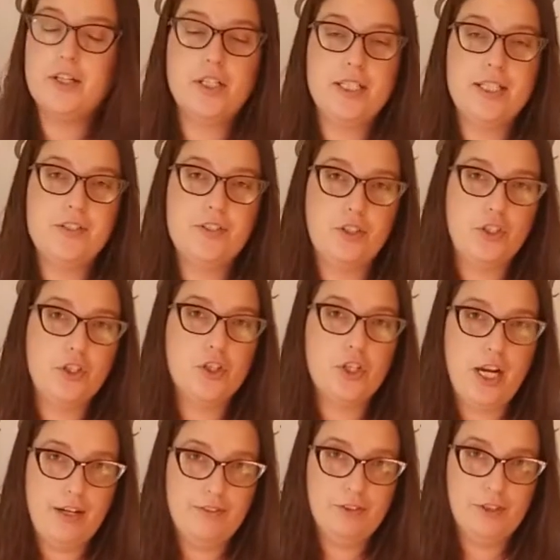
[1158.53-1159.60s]
areas you're
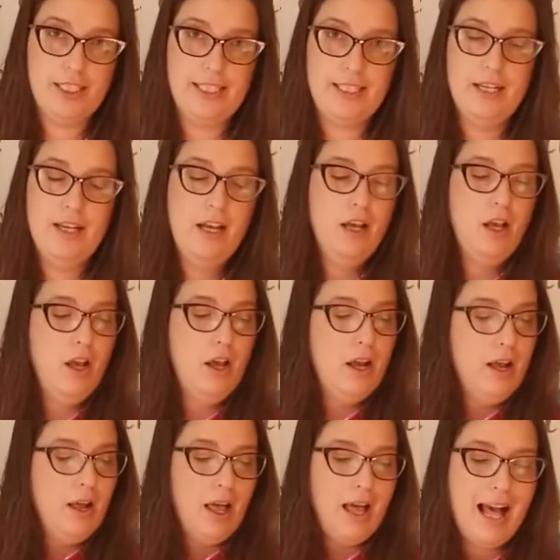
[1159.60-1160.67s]
covering.
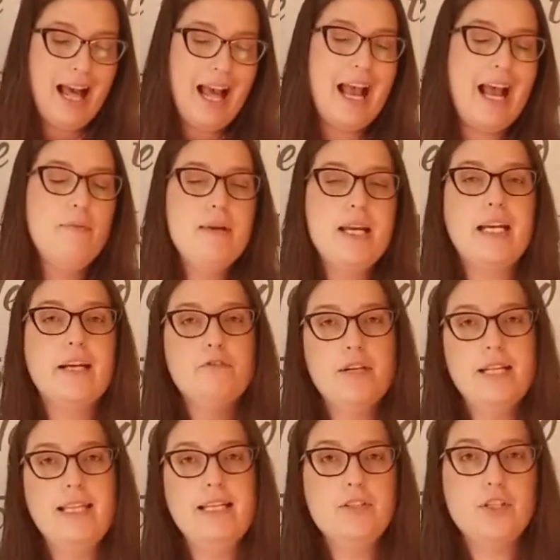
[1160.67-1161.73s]
I make
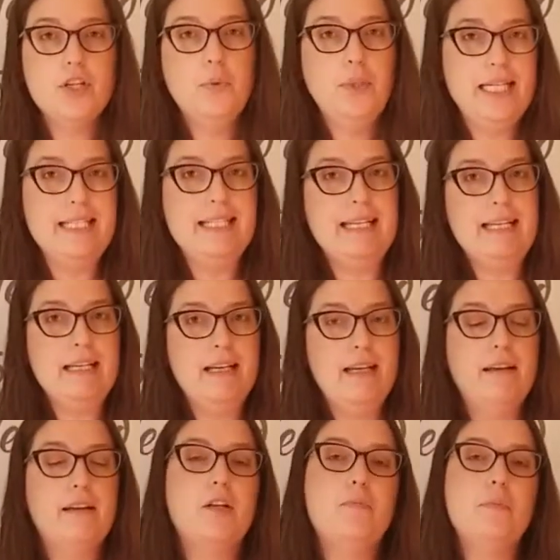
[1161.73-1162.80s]
everything so easy,
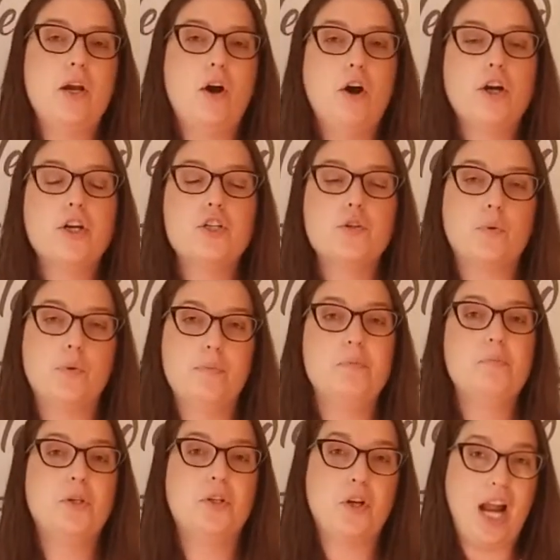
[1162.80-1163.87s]
it can be hard to
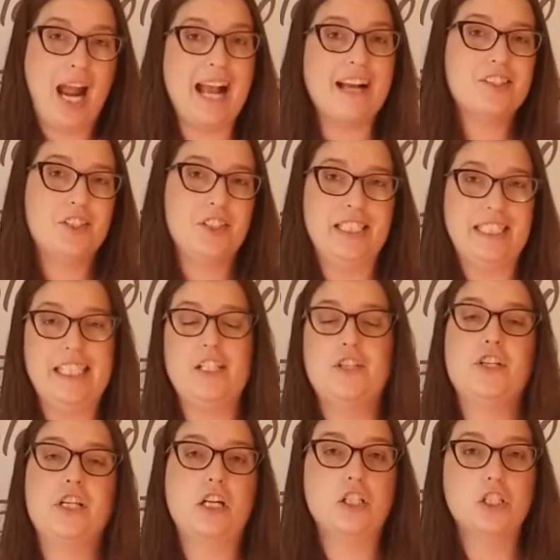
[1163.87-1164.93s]
remember you're actually
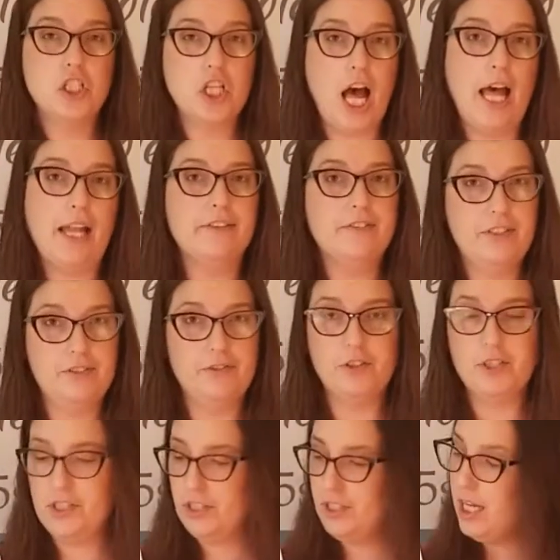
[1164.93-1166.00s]
teaching a lot of
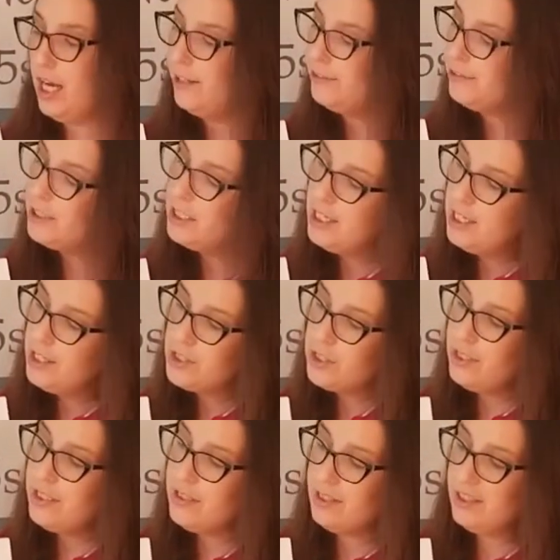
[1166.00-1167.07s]
different stuff. So
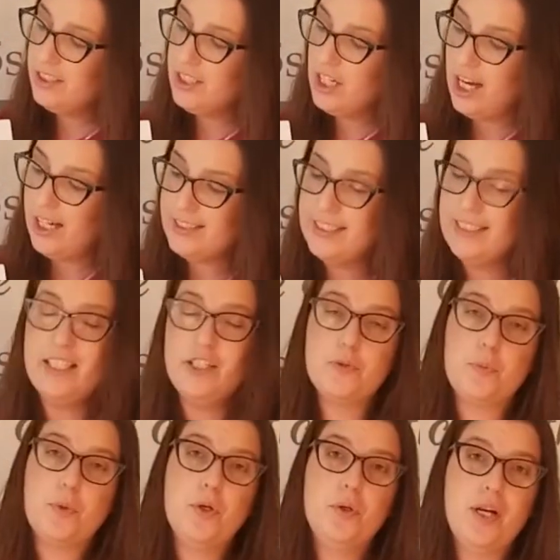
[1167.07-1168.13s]
these little dots in
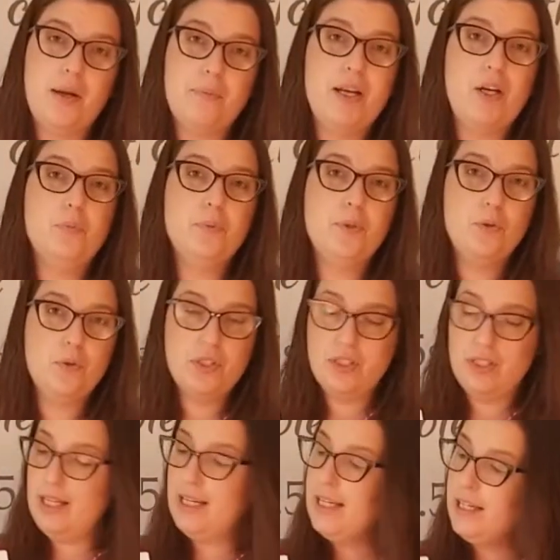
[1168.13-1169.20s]
each program help you
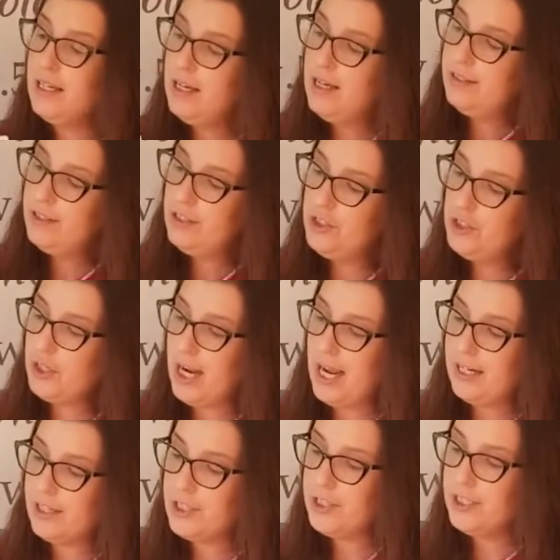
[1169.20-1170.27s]
see that you're
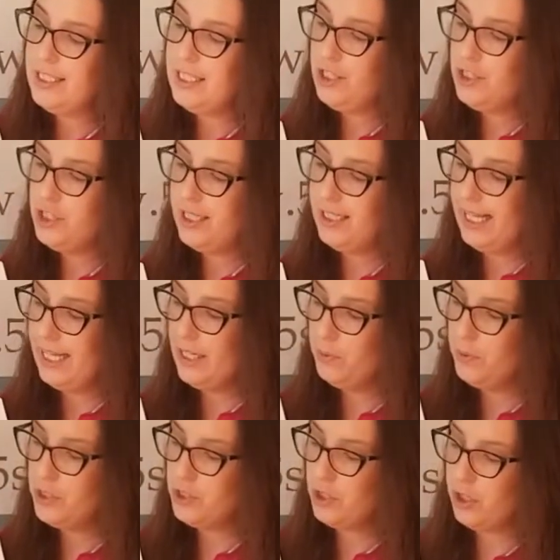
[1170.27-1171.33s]
actually teaching
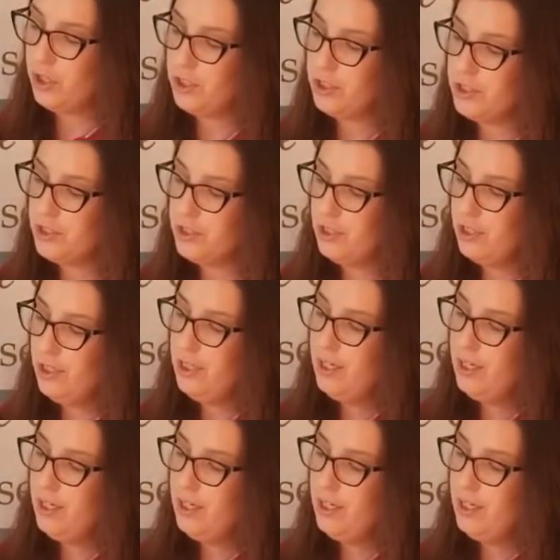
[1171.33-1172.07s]
language arts